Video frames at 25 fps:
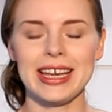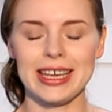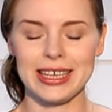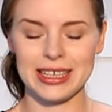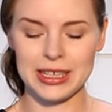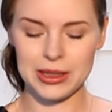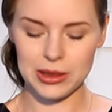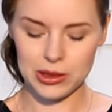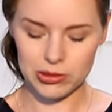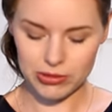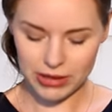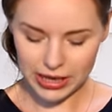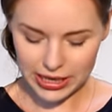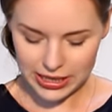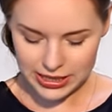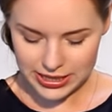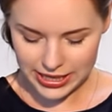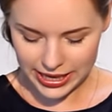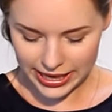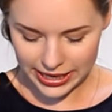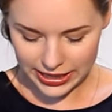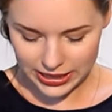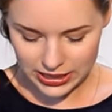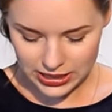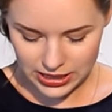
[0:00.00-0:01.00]
In the right
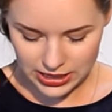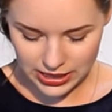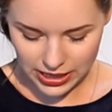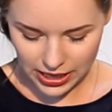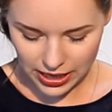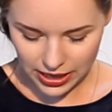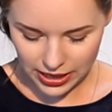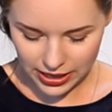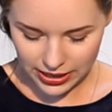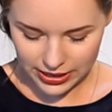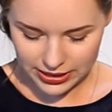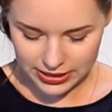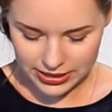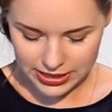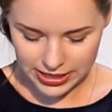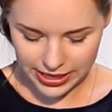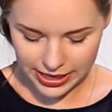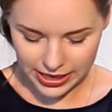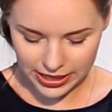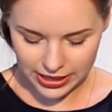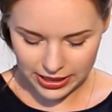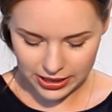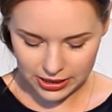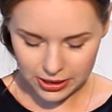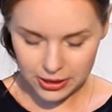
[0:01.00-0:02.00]
hand, I
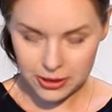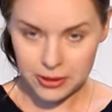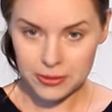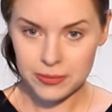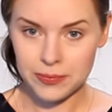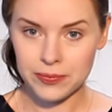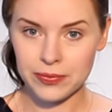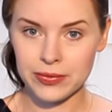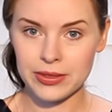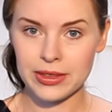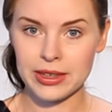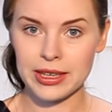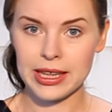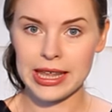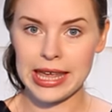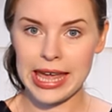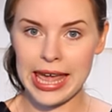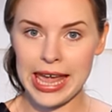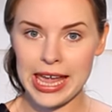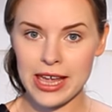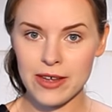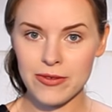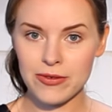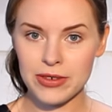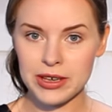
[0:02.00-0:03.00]
take
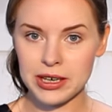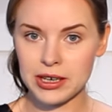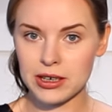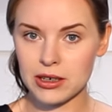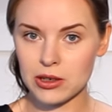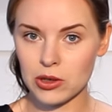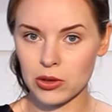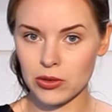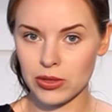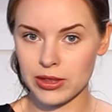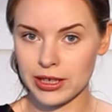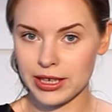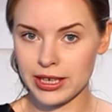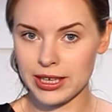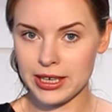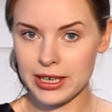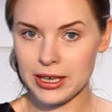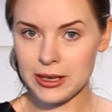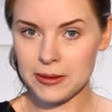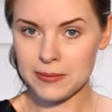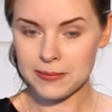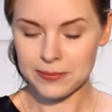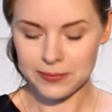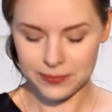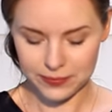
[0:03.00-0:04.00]
A finger on the
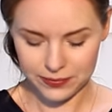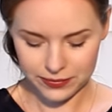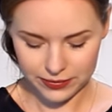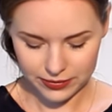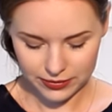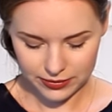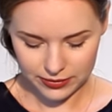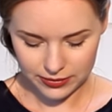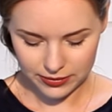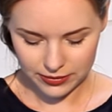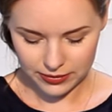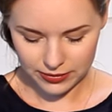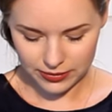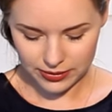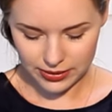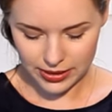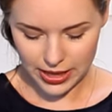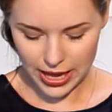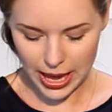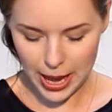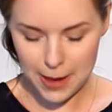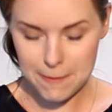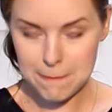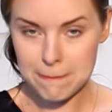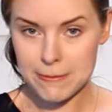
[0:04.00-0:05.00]
E,
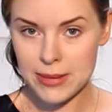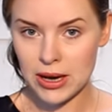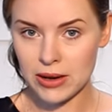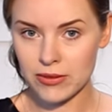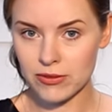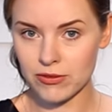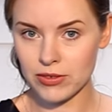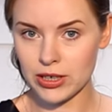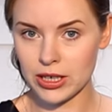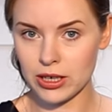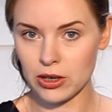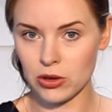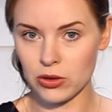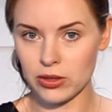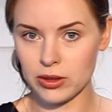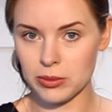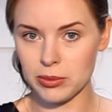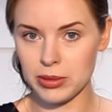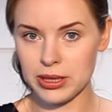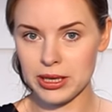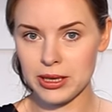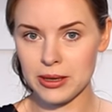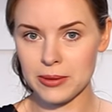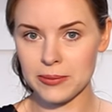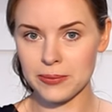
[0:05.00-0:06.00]
M finger on the
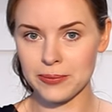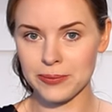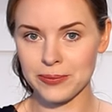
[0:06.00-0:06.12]
B,